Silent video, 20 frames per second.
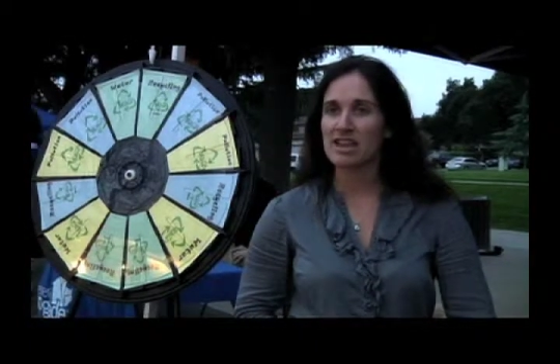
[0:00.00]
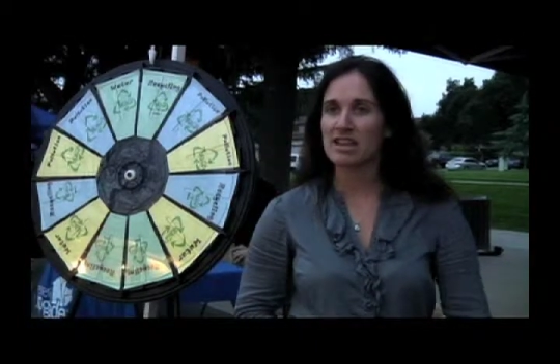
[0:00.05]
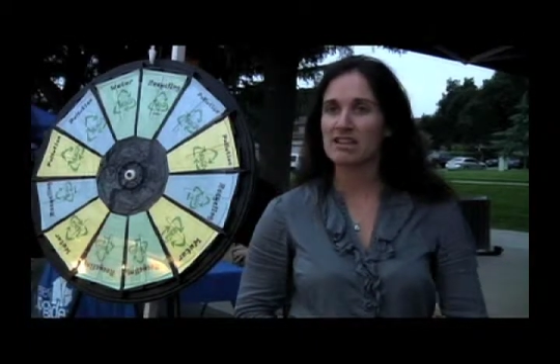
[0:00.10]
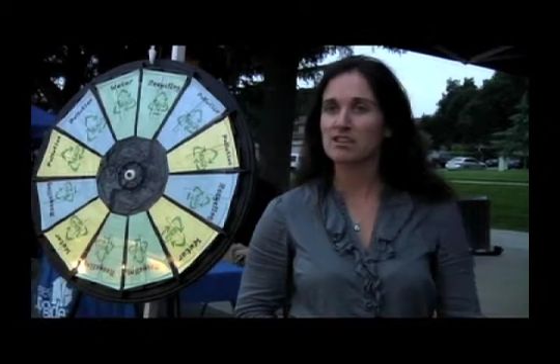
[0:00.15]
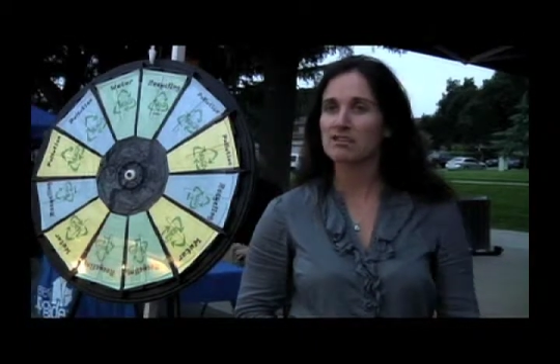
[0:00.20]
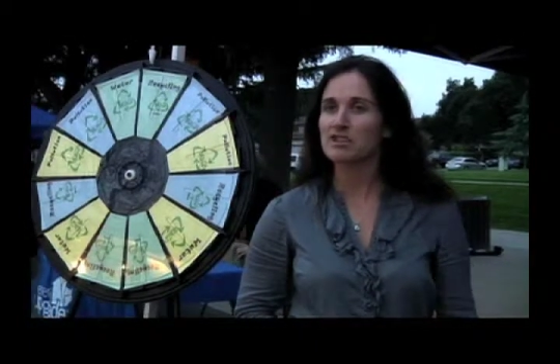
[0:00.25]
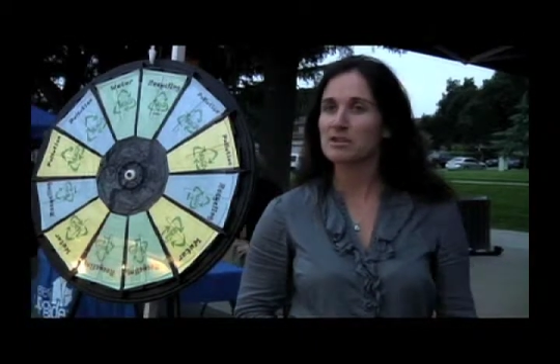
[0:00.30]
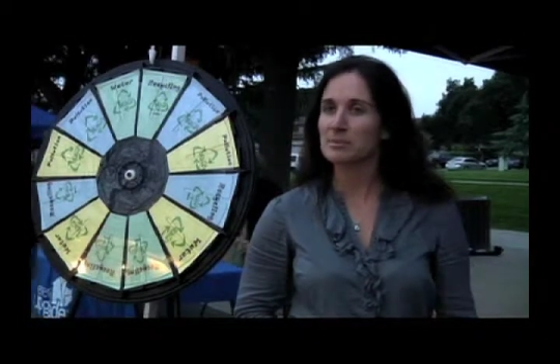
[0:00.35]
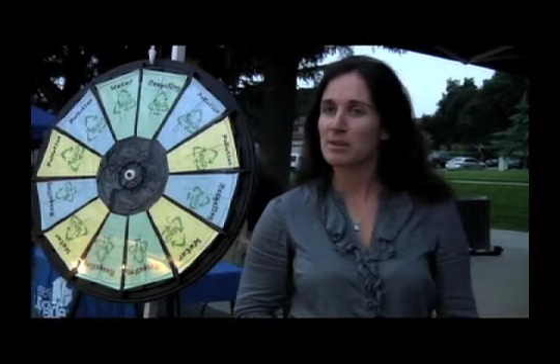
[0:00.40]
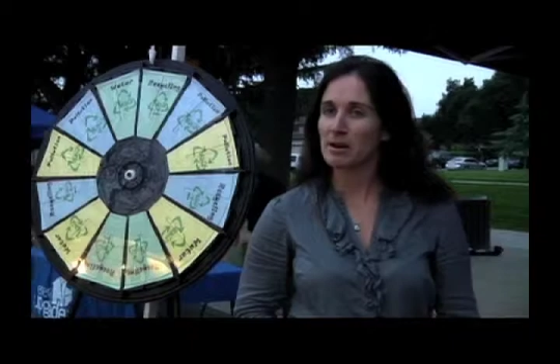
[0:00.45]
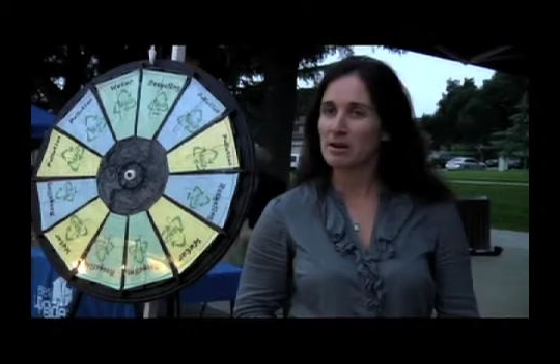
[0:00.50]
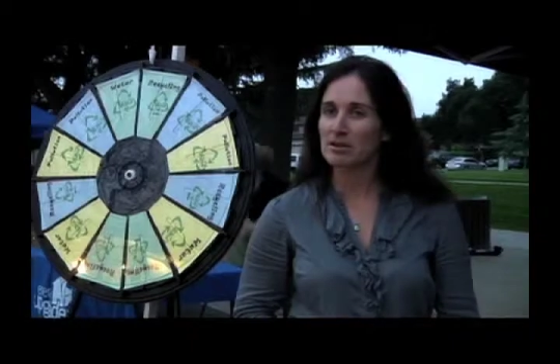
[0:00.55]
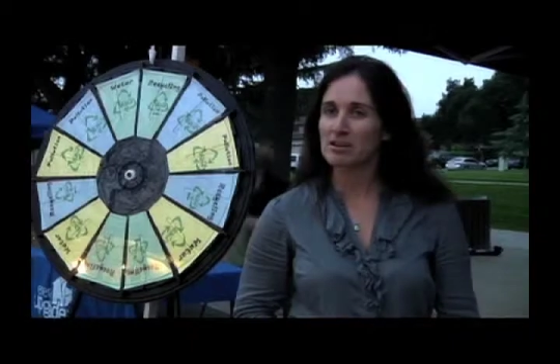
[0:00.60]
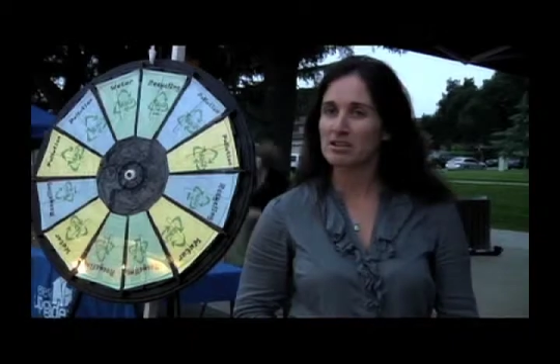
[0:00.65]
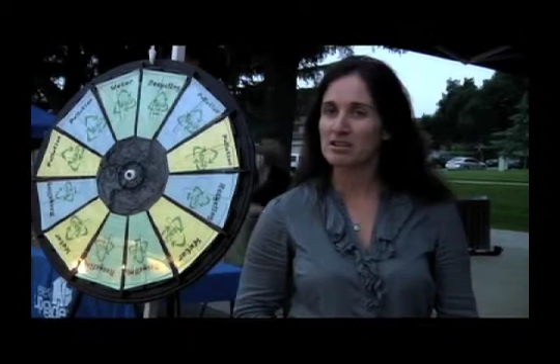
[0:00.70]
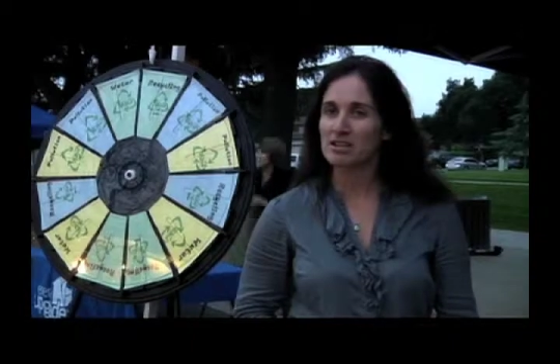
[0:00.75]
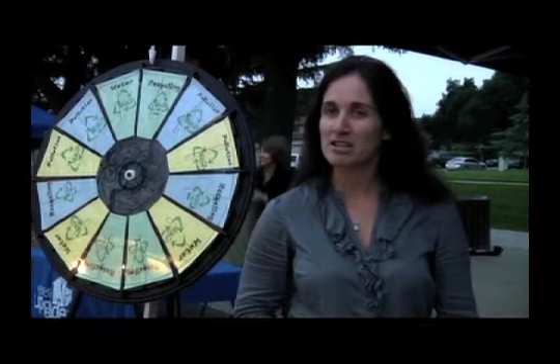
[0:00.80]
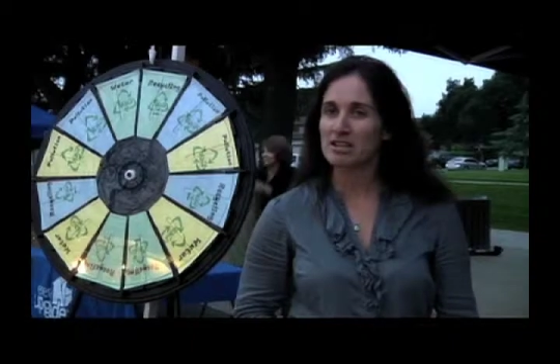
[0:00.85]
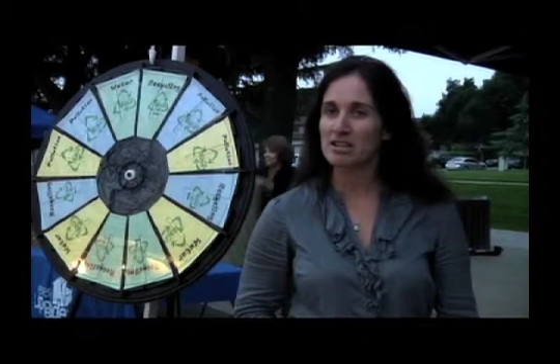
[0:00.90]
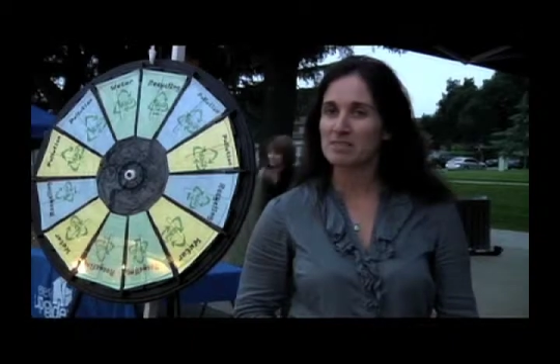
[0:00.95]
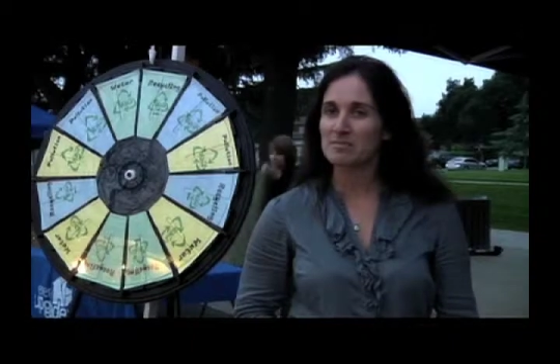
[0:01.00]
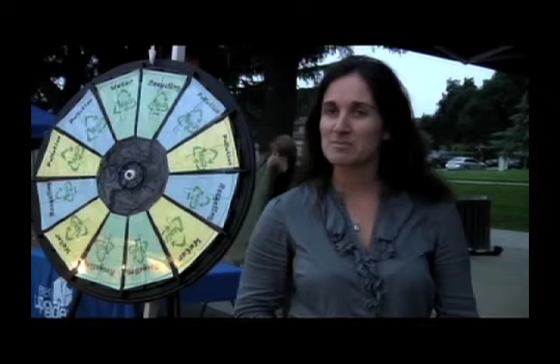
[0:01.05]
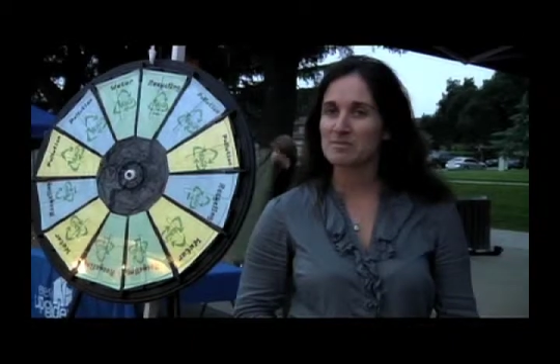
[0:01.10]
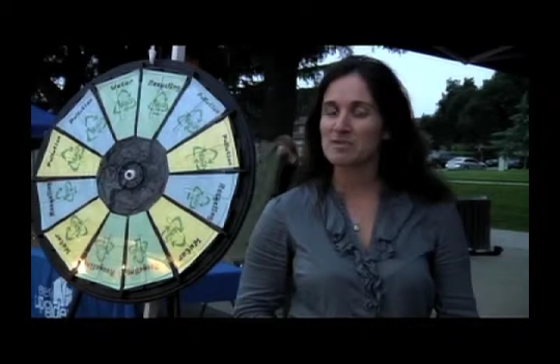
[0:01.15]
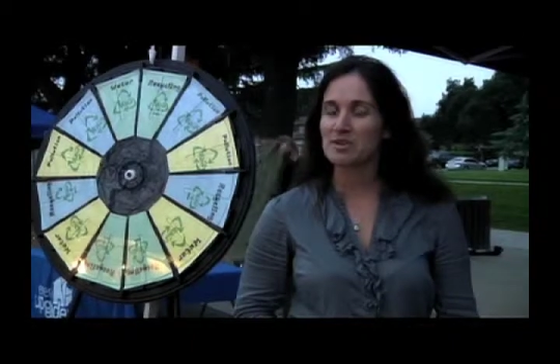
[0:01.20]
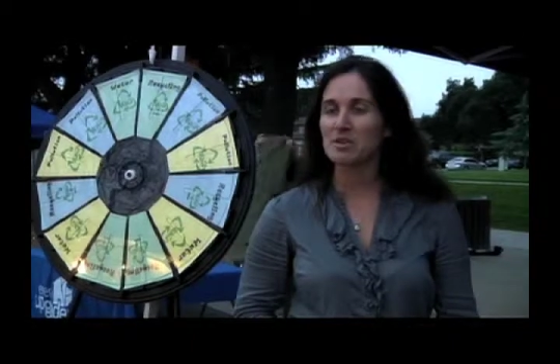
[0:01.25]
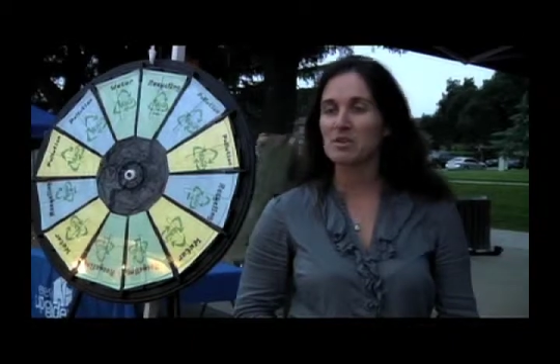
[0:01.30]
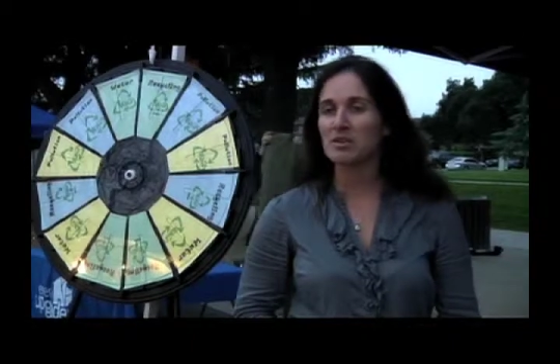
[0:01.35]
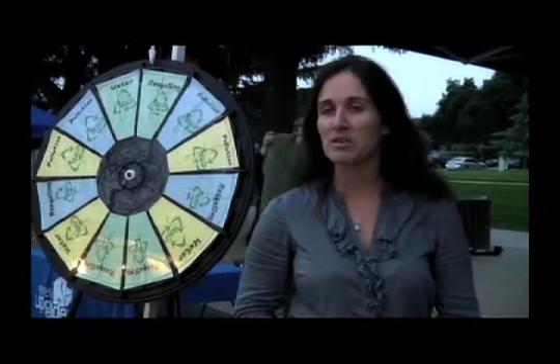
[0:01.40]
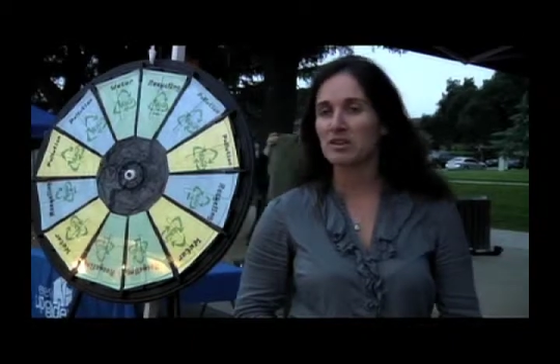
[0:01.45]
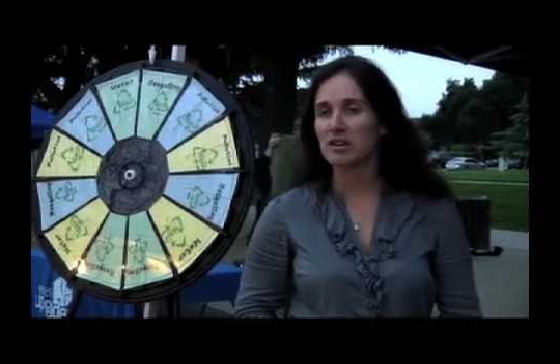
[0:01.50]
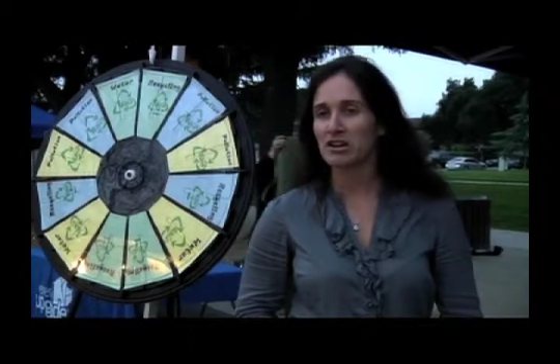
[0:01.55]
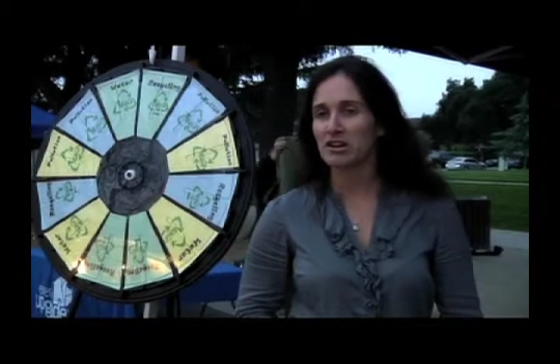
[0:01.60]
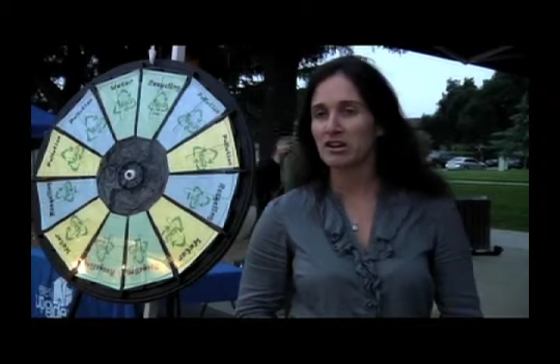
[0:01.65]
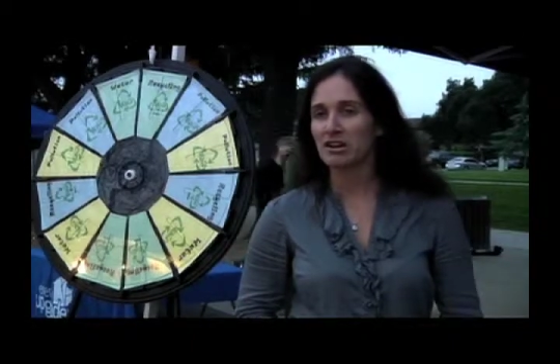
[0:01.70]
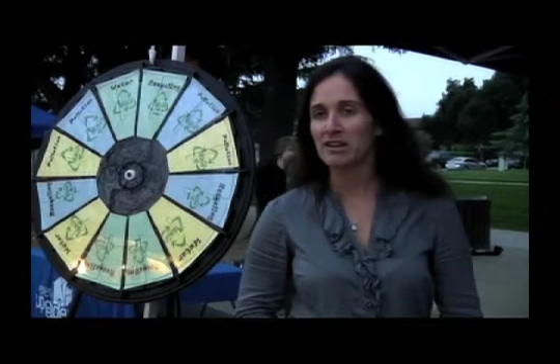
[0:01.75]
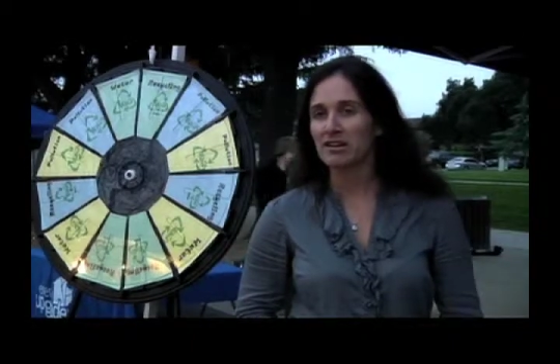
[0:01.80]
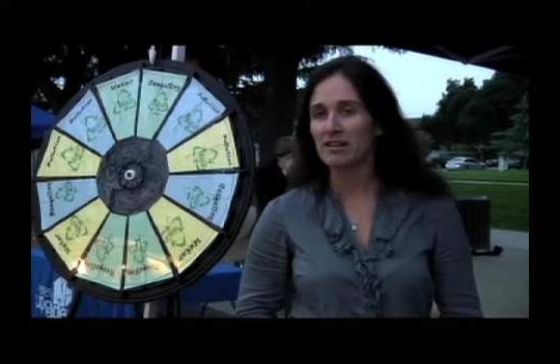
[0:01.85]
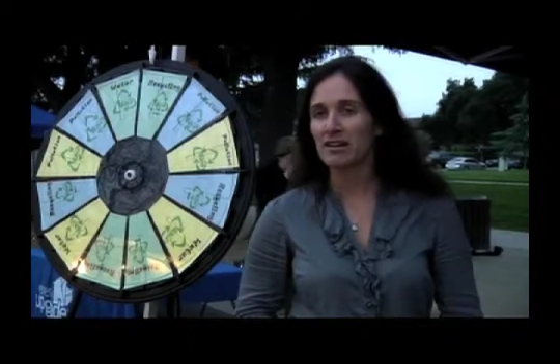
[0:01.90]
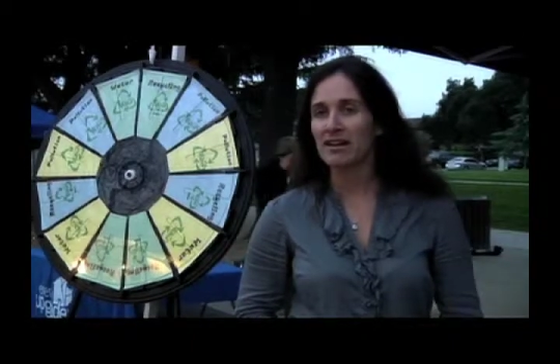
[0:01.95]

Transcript: energy partnerships, solar.